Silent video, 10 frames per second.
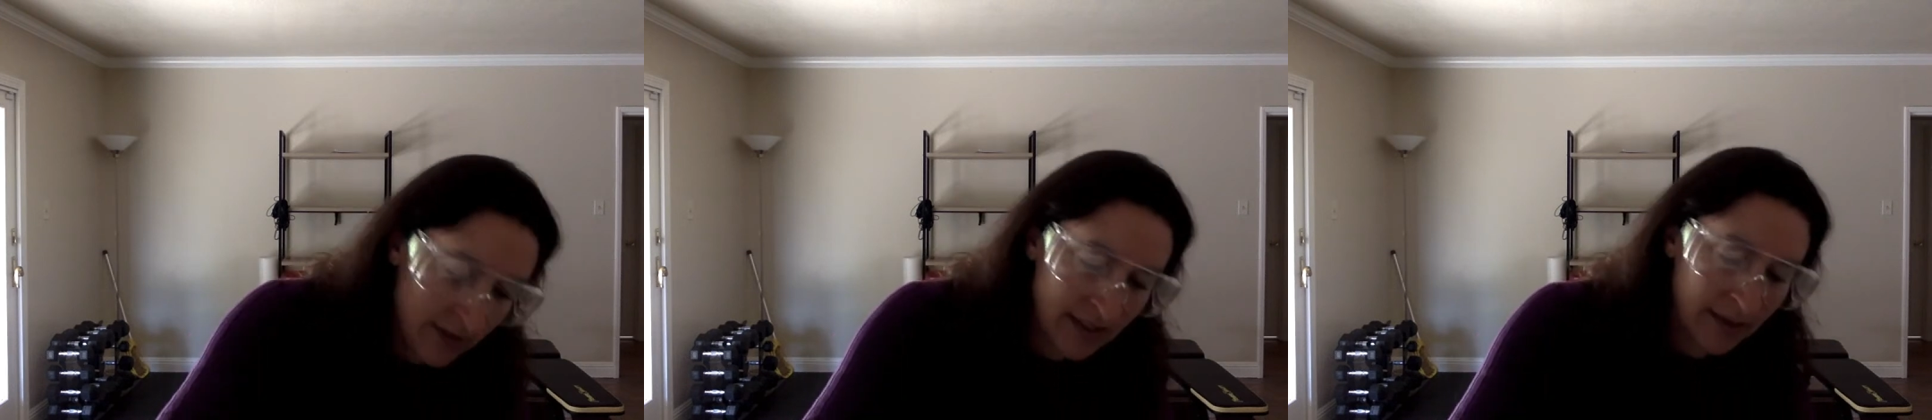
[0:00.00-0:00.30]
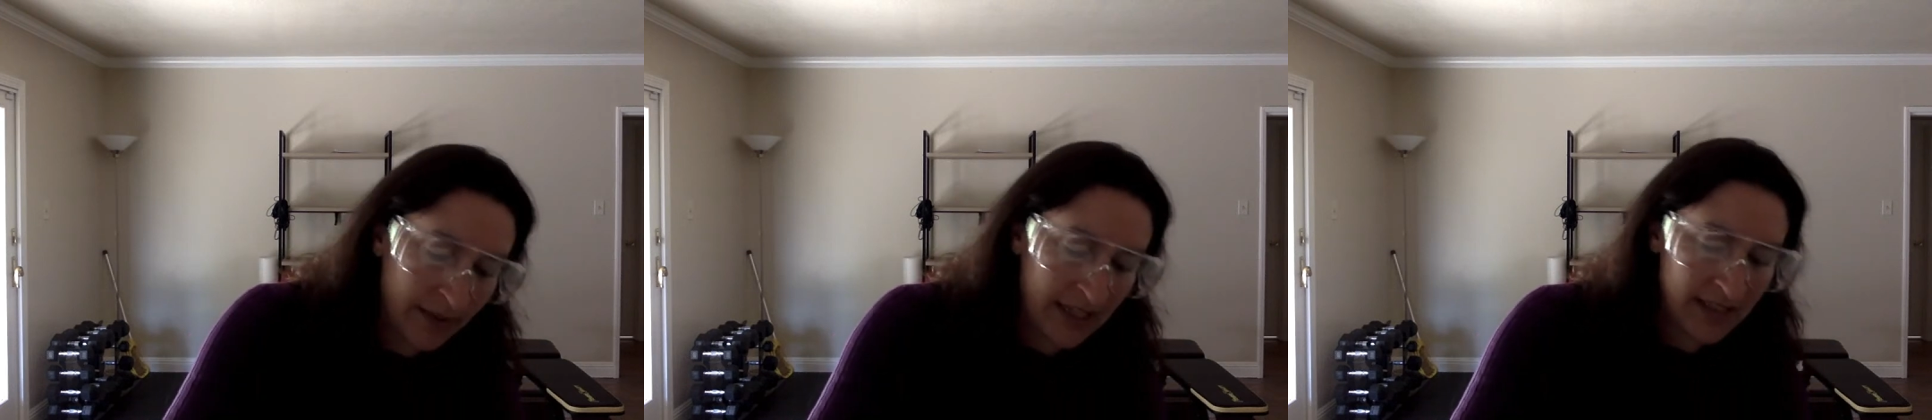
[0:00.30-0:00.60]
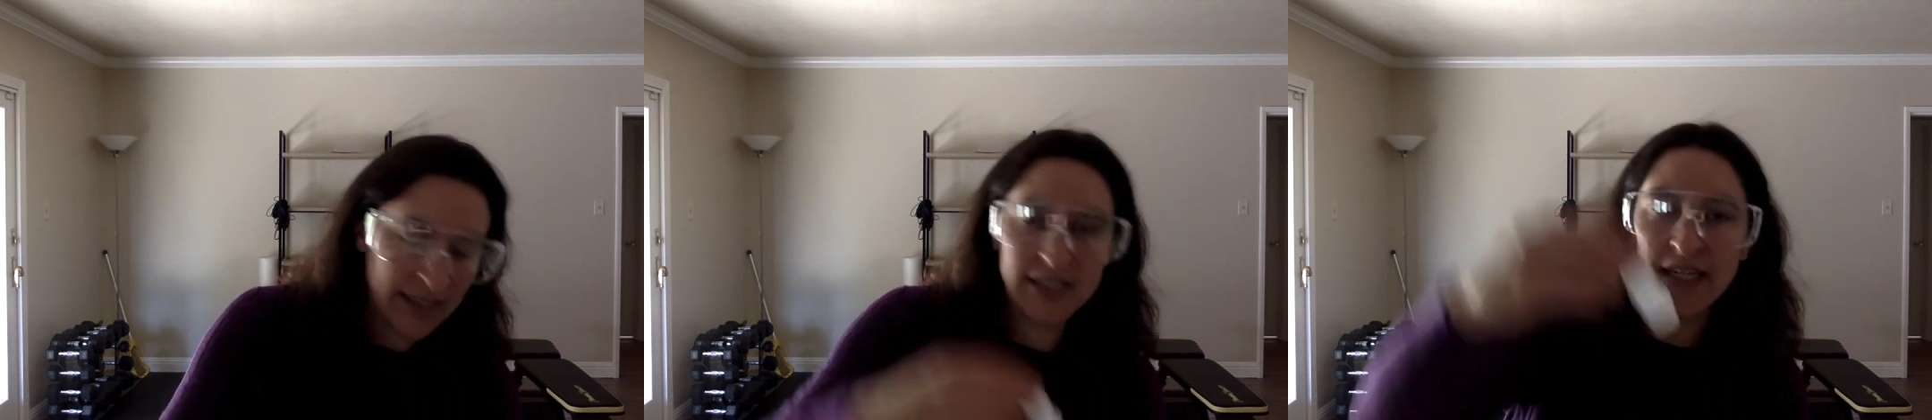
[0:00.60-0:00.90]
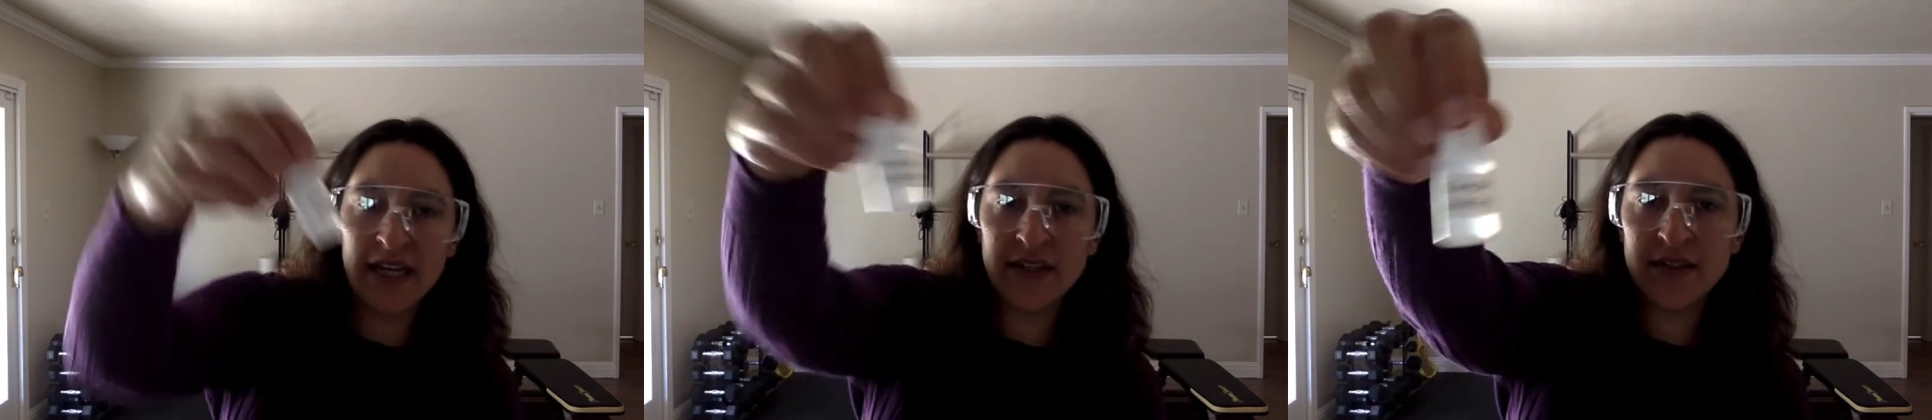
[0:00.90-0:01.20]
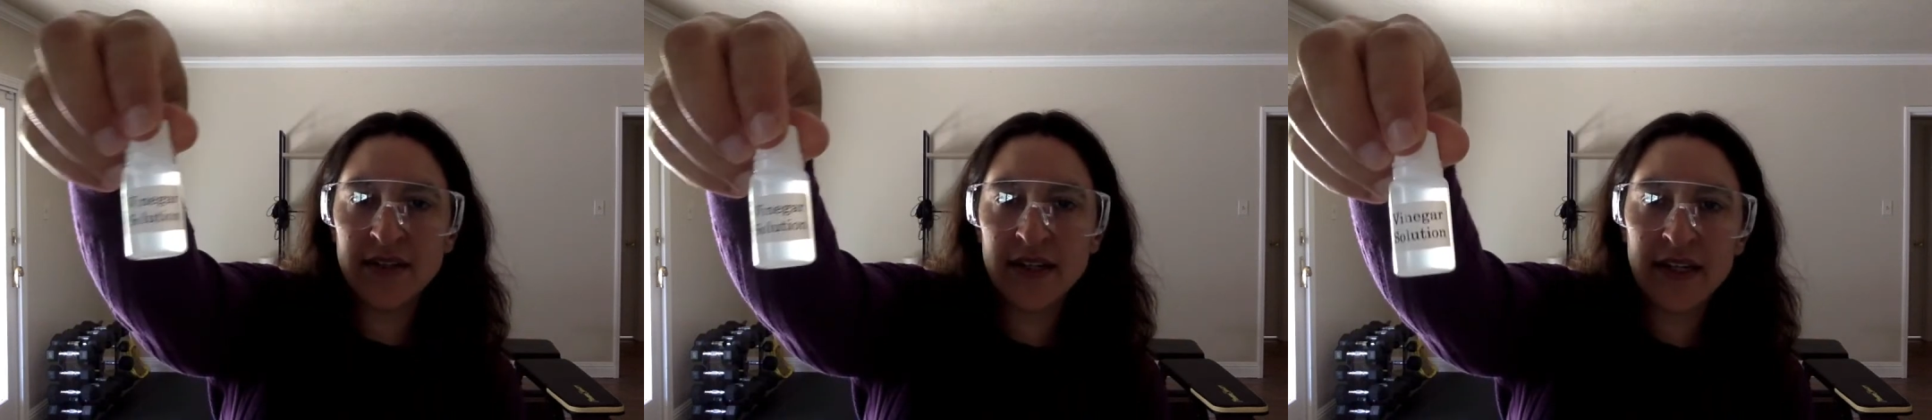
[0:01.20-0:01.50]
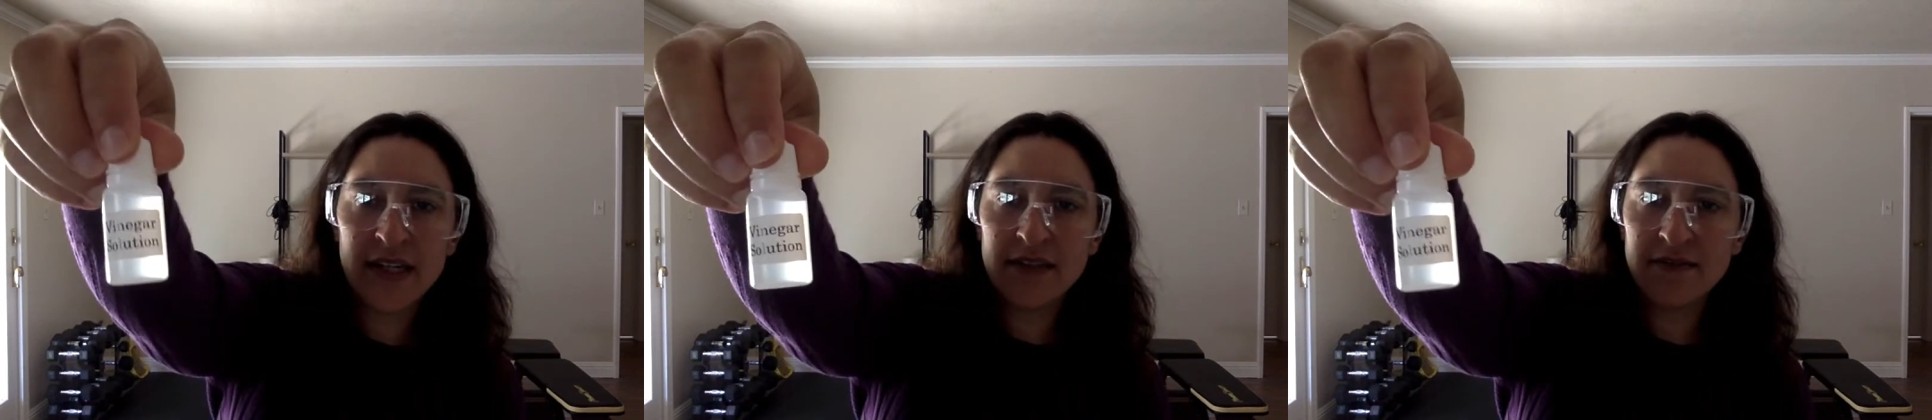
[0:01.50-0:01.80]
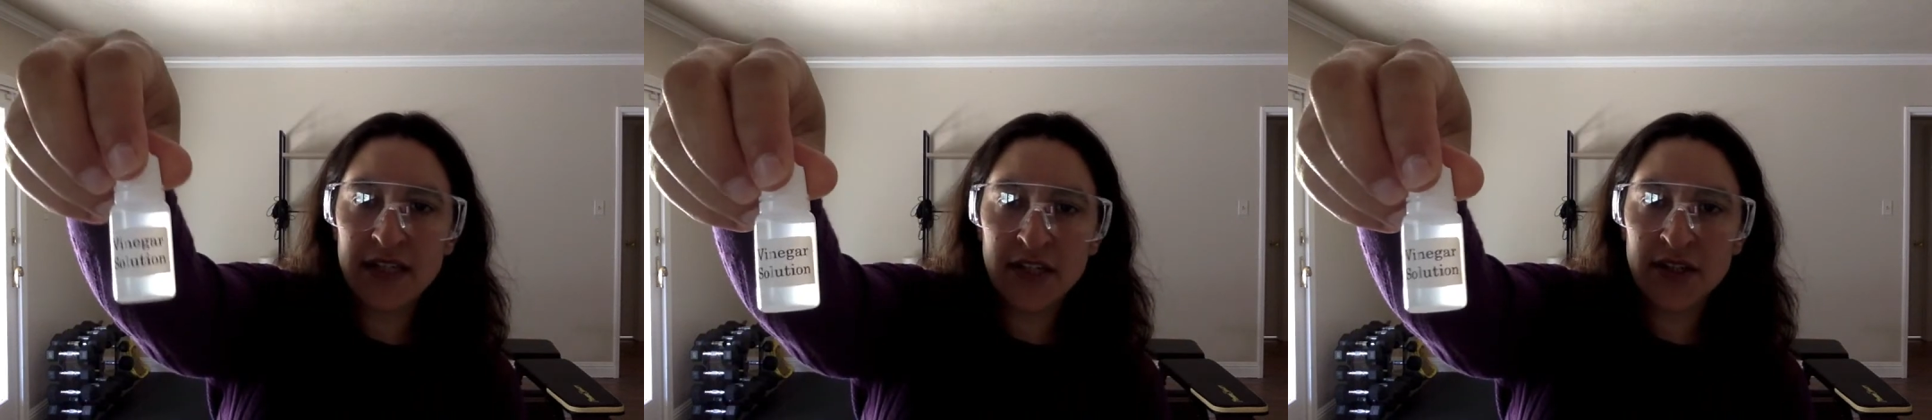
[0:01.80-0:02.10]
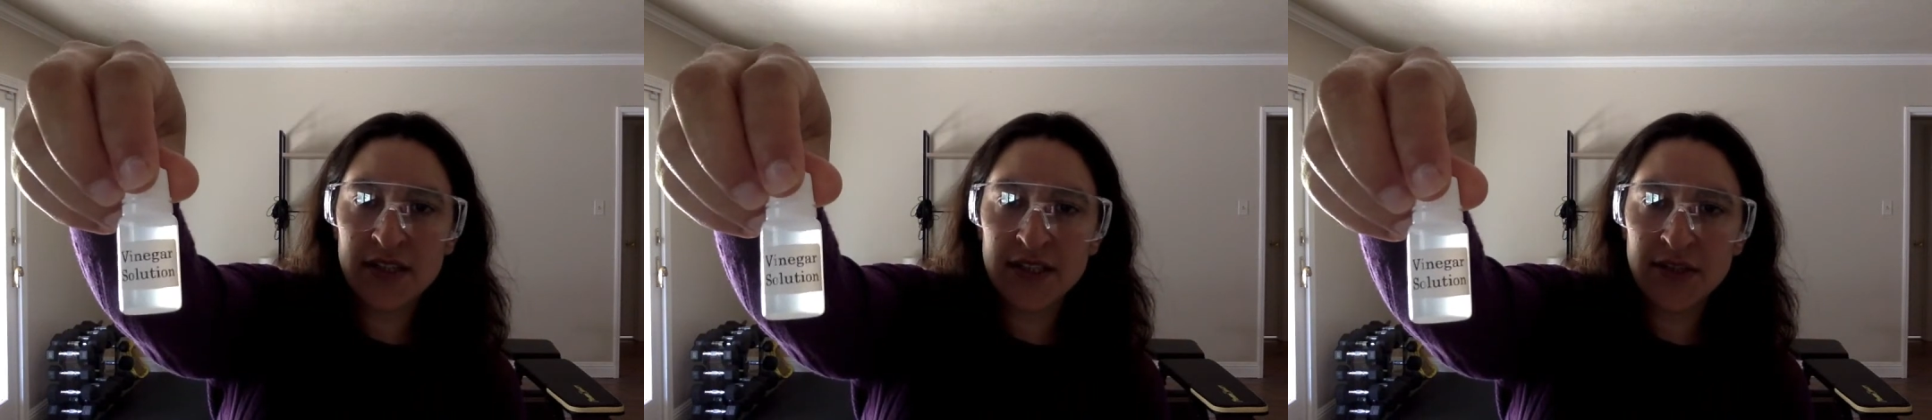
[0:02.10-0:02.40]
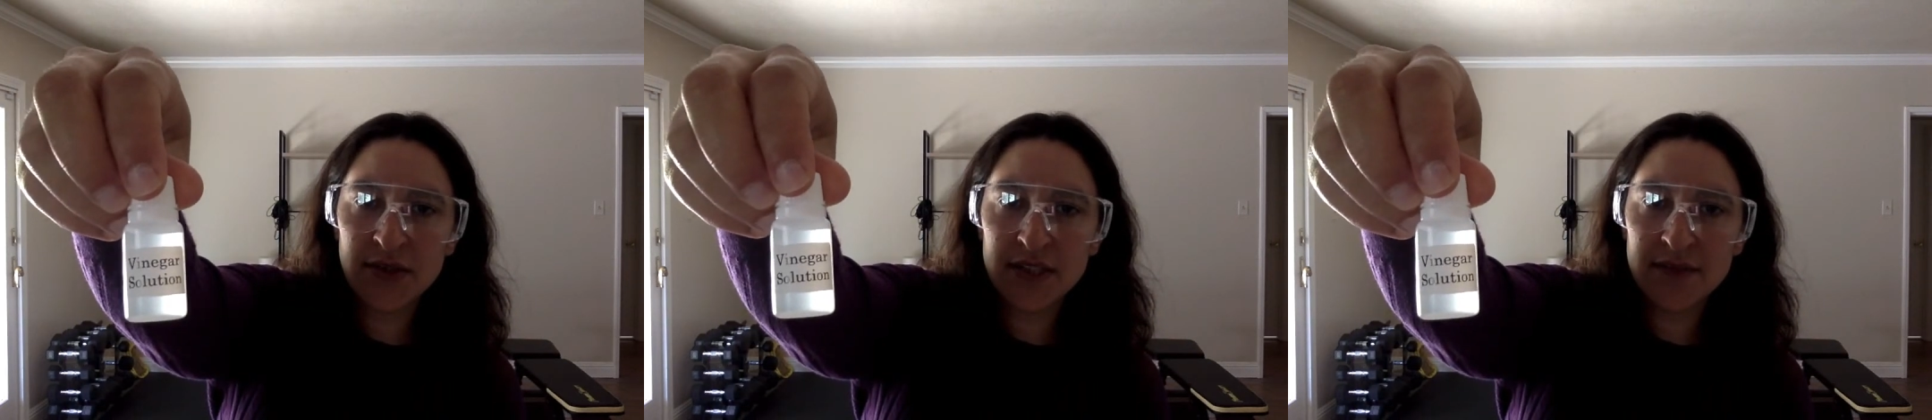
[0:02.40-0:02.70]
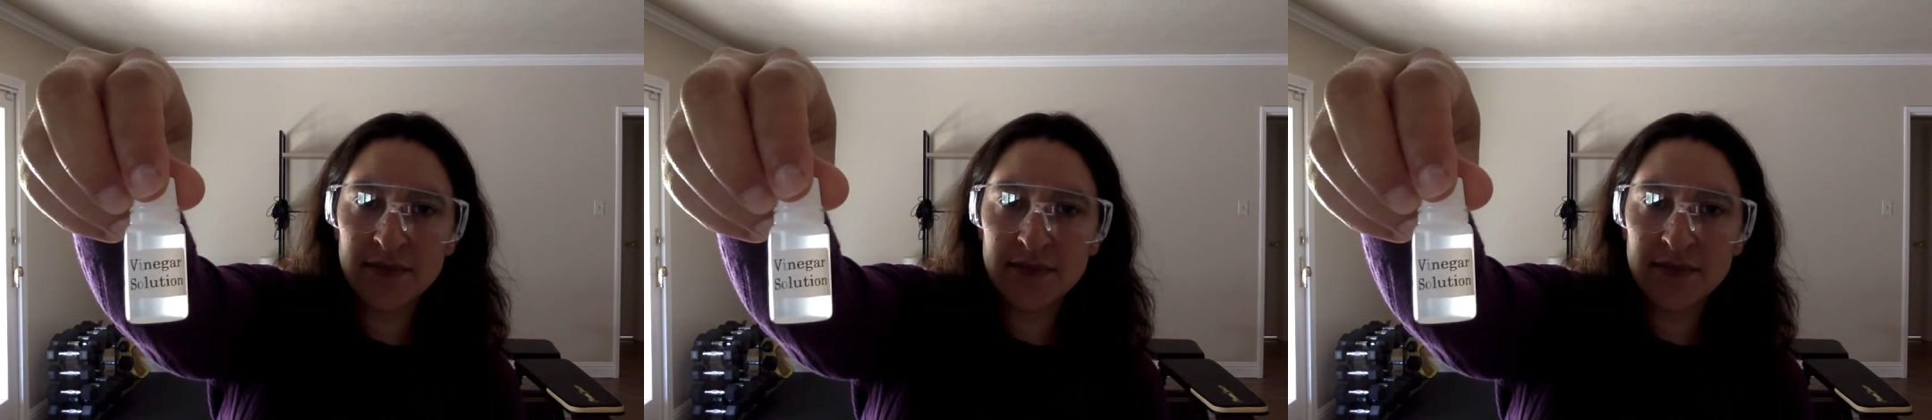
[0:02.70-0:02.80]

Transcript: in the plastic container, vinegar solution.